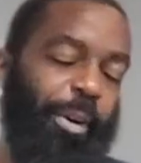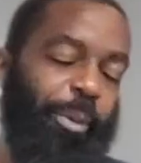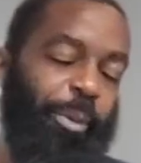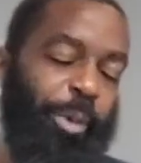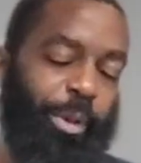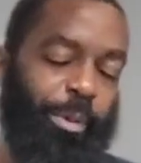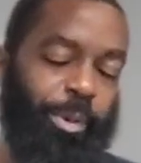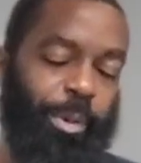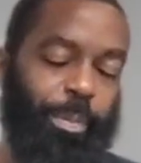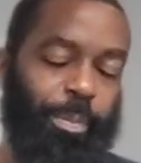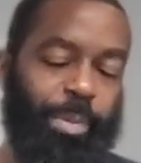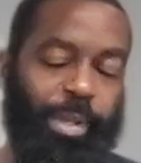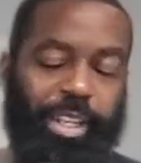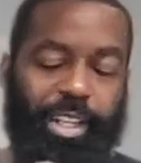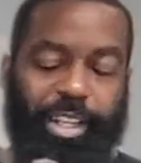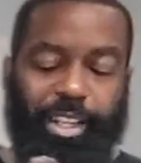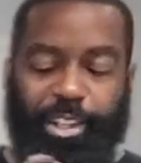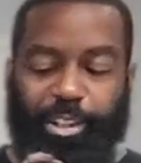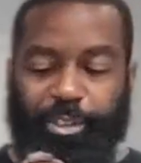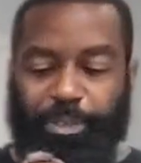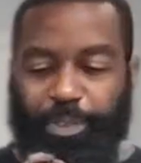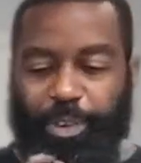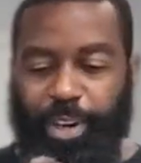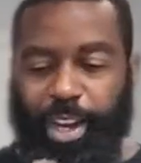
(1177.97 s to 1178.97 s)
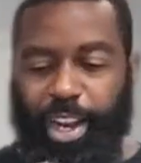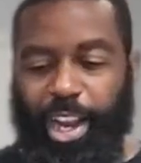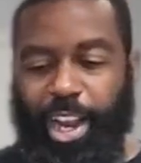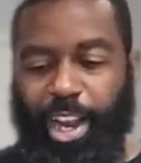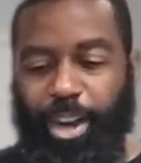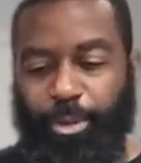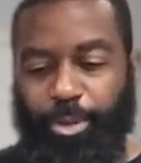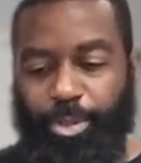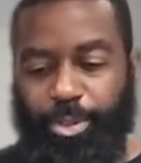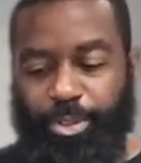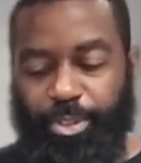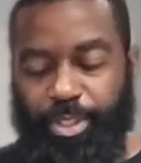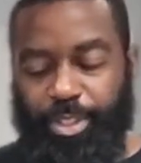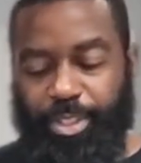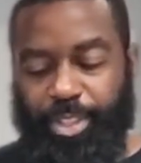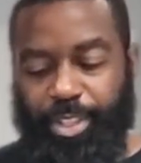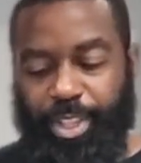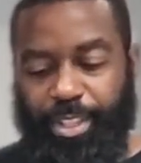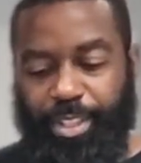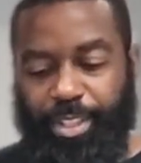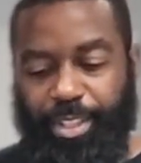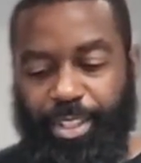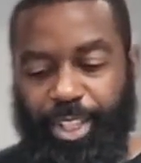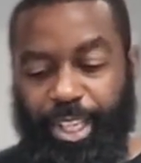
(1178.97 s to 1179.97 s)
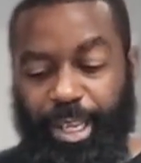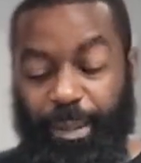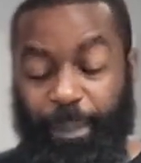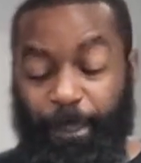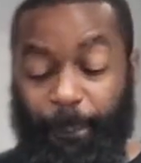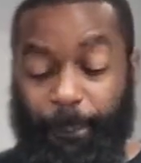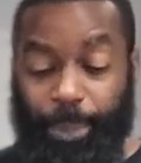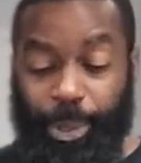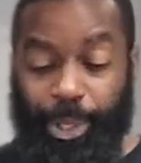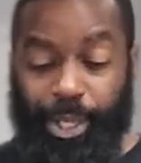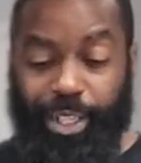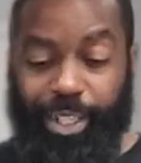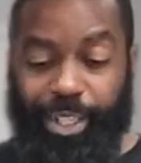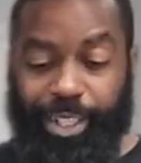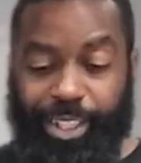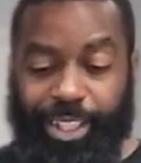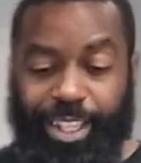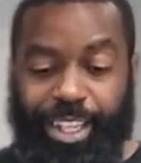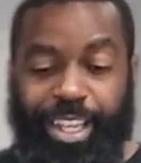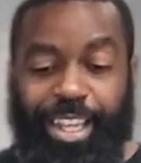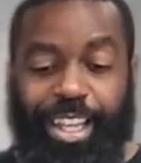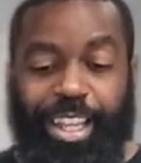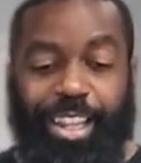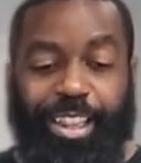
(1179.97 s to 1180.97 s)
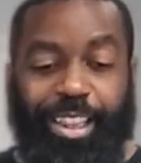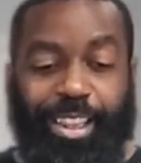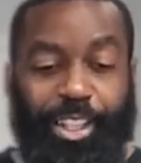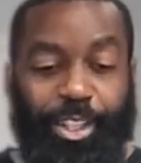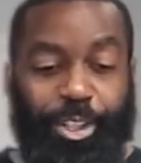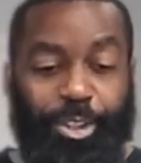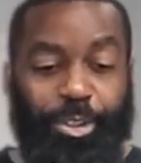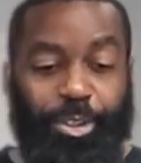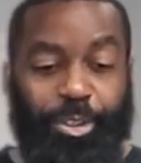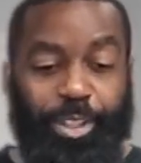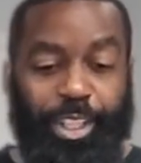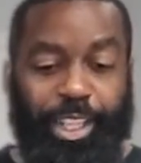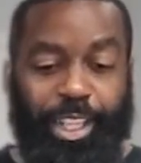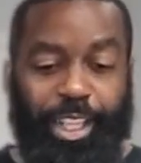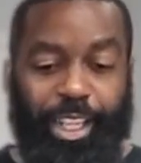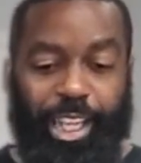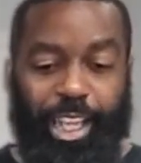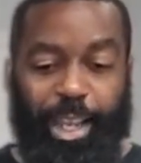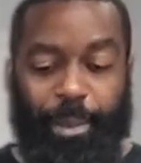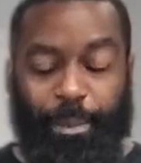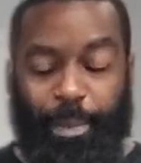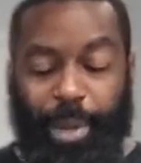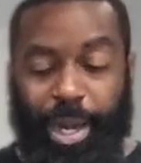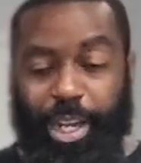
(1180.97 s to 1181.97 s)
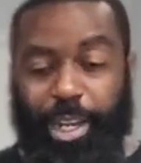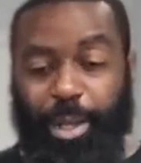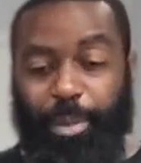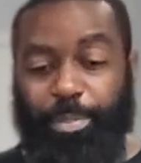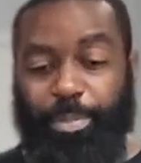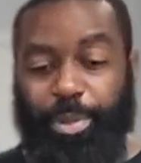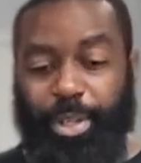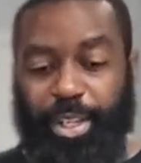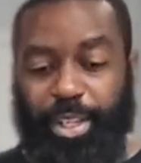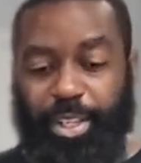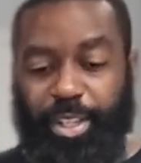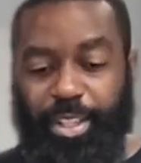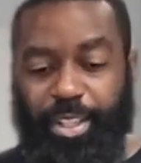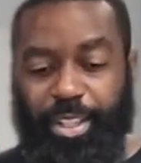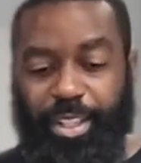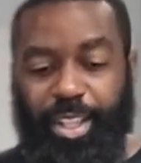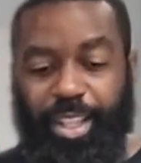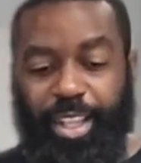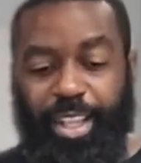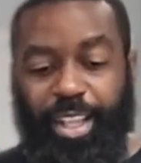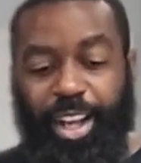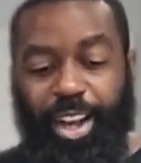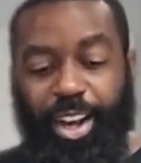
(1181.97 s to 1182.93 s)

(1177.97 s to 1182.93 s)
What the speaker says: We would be here for hours discussing it, but literally, in my opinion,